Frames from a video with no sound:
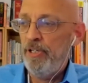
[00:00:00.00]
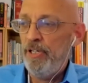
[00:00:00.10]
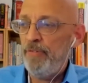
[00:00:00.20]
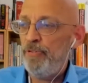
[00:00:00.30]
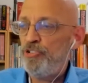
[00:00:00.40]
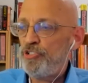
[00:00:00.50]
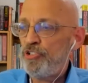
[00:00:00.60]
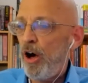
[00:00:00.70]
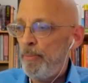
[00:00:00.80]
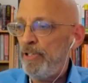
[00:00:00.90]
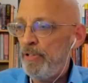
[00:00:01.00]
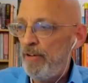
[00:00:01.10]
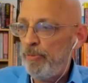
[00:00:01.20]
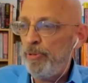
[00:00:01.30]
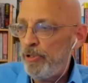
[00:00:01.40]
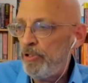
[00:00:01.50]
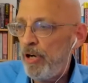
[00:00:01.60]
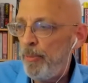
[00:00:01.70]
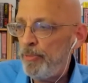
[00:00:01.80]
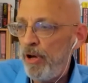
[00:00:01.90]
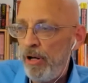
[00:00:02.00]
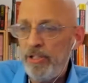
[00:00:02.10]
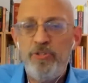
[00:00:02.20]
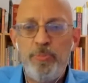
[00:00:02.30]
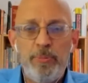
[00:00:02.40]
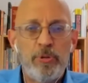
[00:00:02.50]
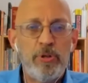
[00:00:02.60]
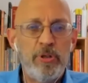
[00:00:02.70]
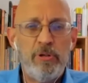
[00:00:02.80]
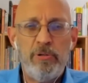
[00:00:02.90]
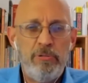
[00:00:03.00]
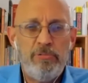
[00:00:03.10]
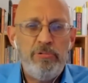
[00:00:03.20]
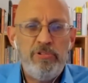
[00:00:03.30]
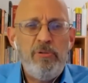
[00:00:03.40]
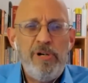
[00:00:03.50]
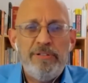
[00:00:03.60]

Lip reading: If it's just common knowledge, people are going to go, so what?